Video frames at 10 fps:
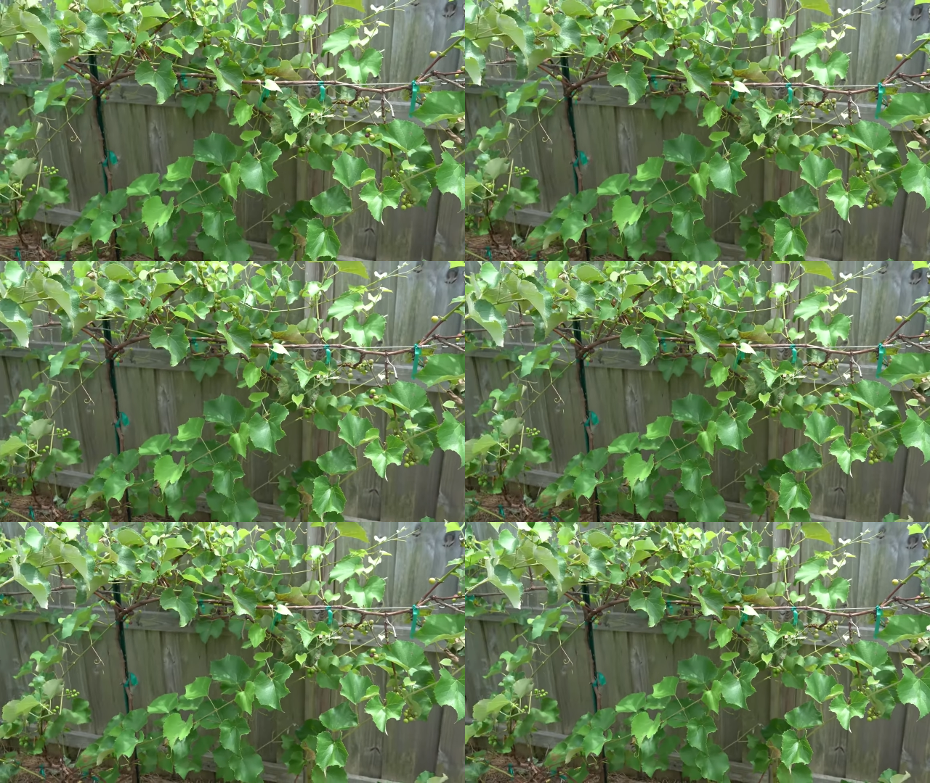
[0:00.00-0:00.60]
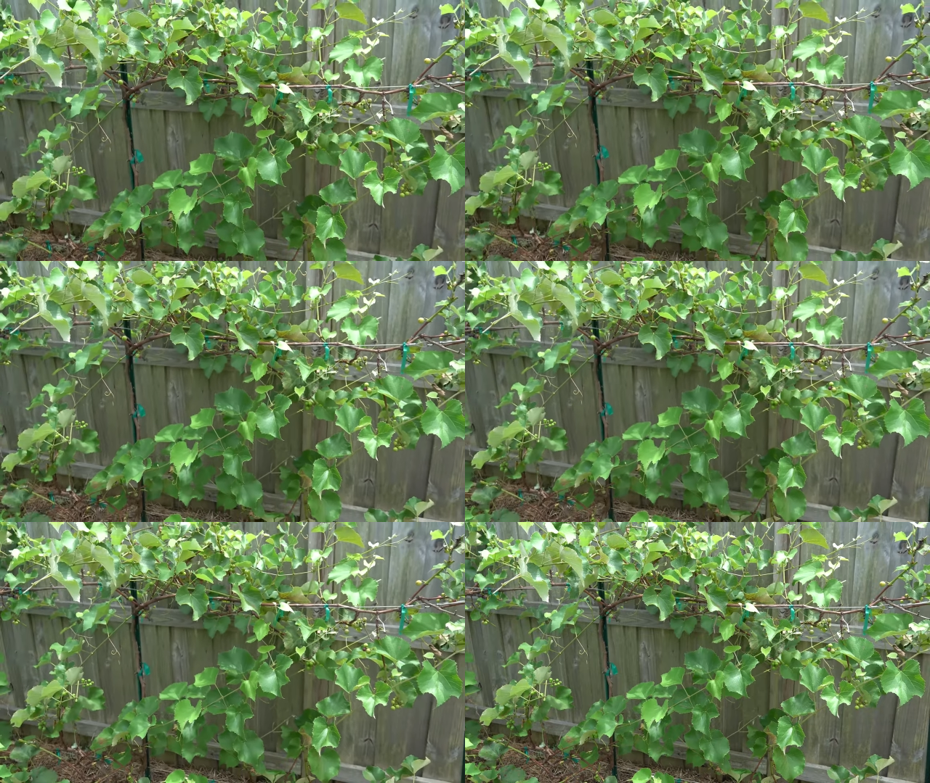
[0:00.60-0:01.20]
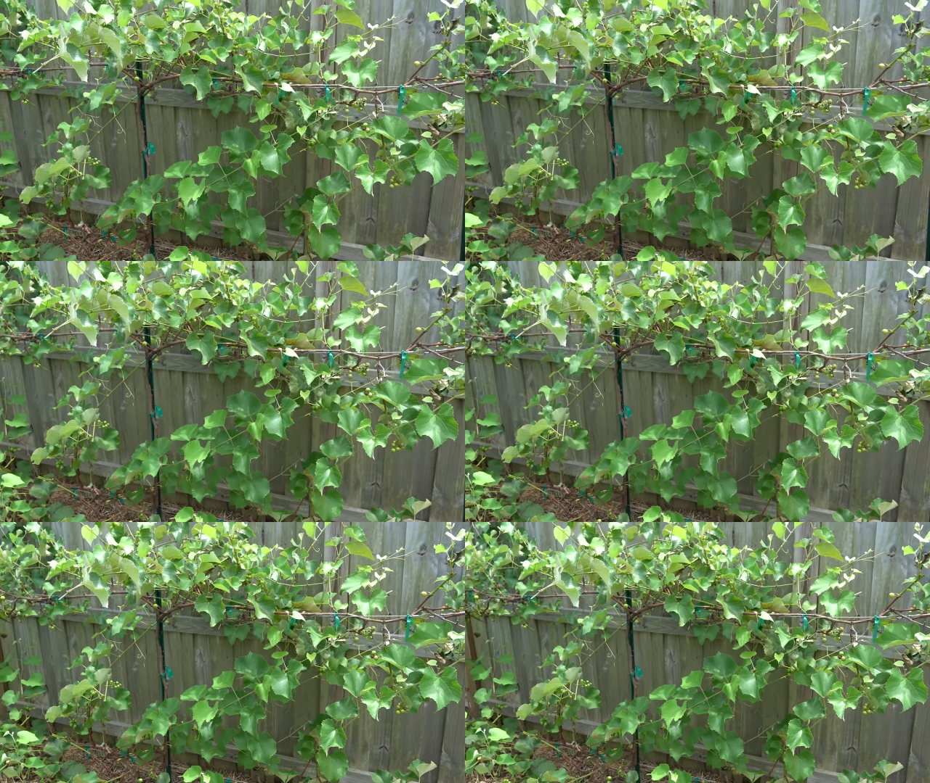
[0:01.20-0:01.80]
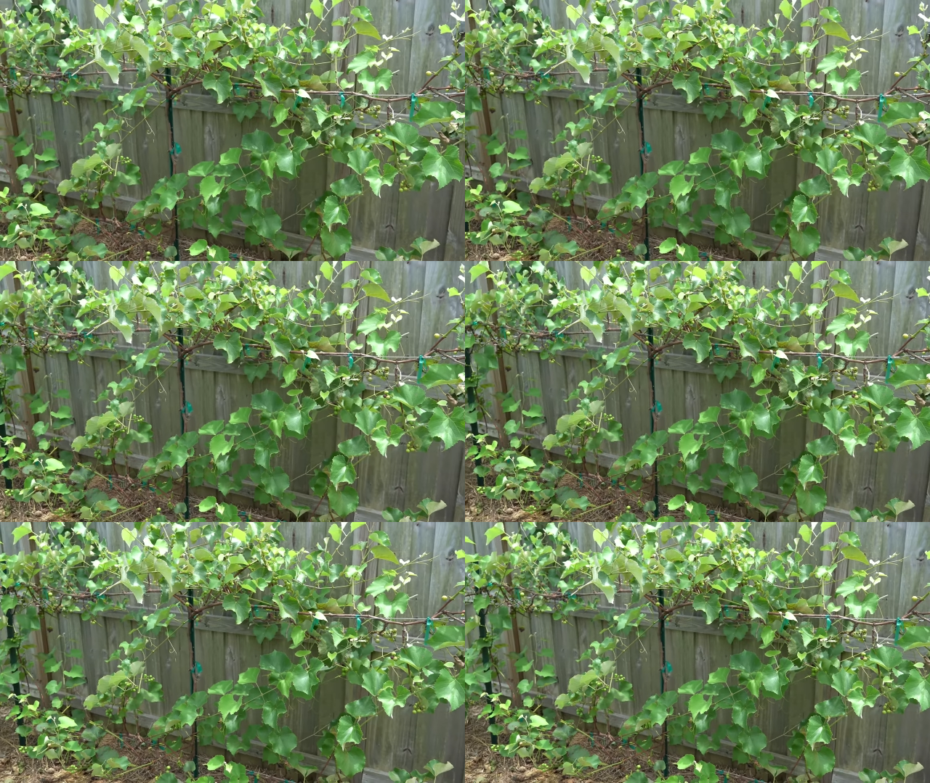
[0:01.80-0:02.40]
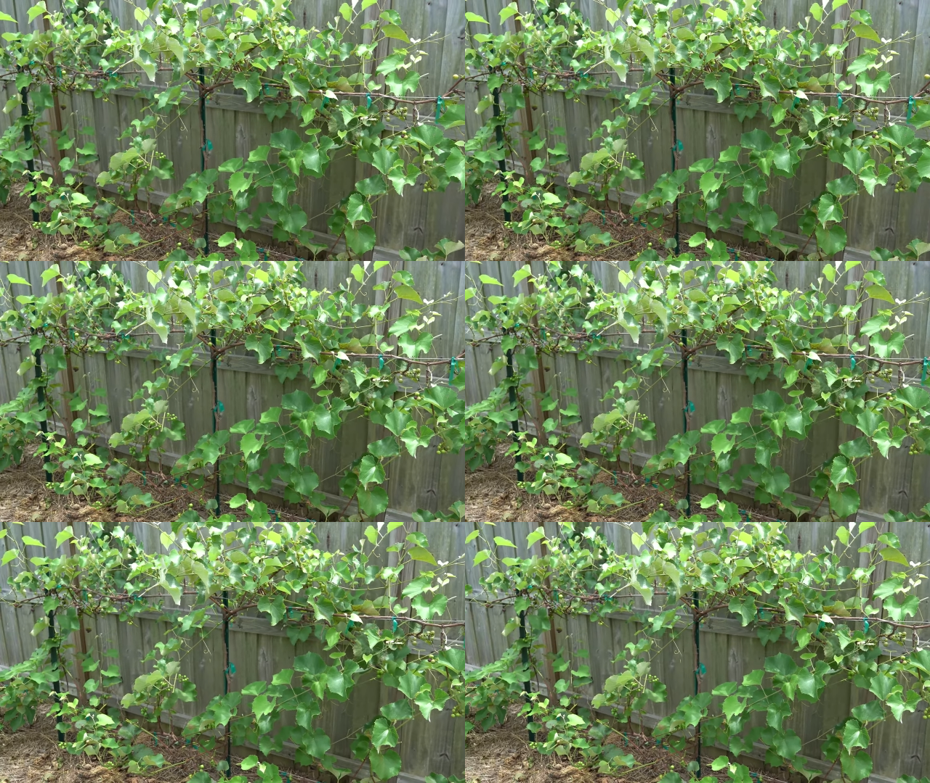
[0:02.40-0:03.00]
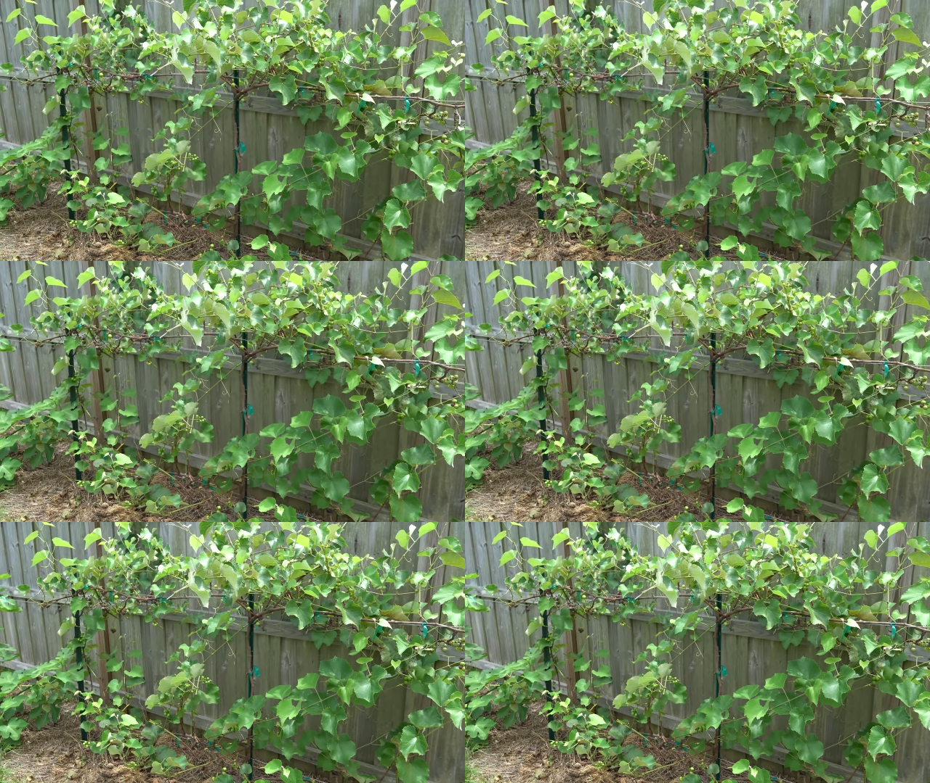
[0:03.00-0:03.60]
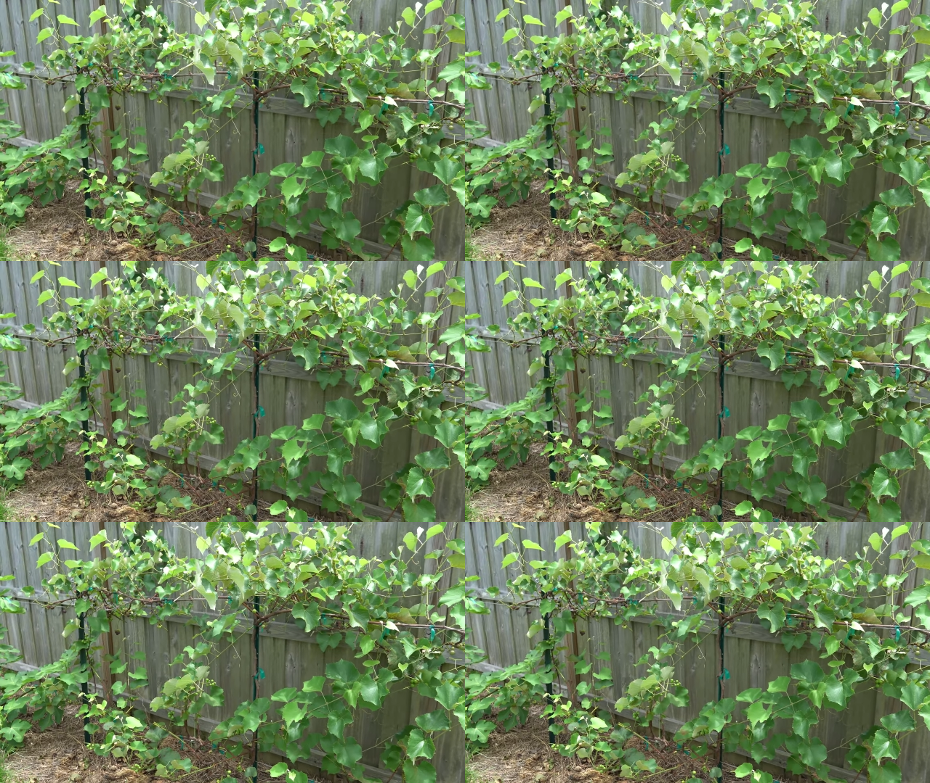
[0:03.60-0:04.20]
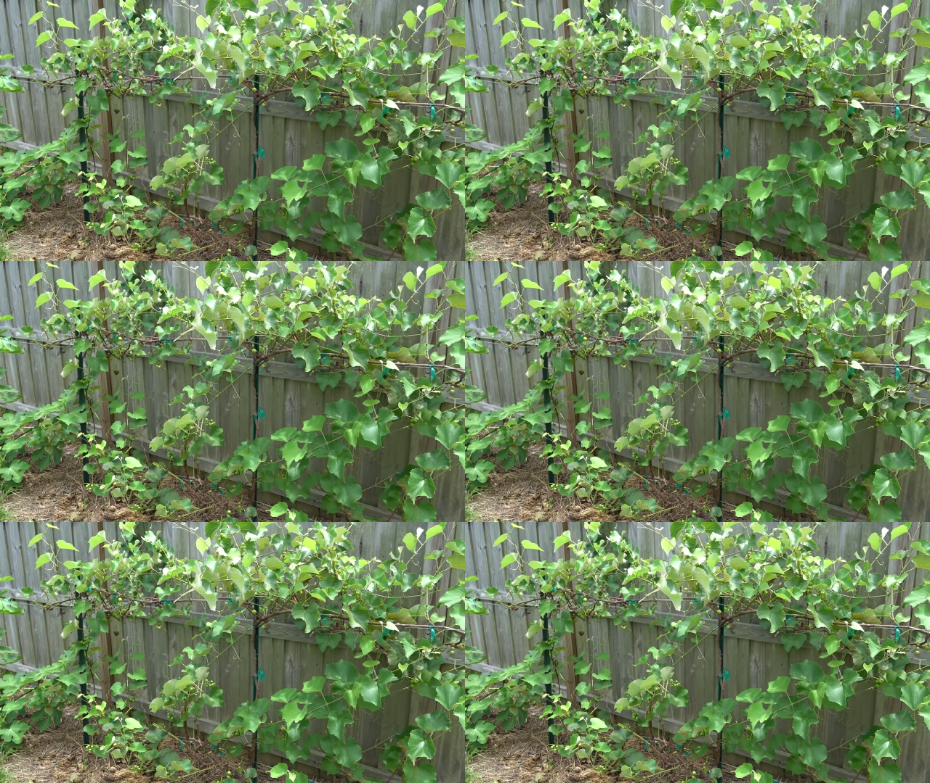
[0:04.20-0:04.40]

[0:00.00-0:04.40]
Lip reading: [unreadable: no face in view]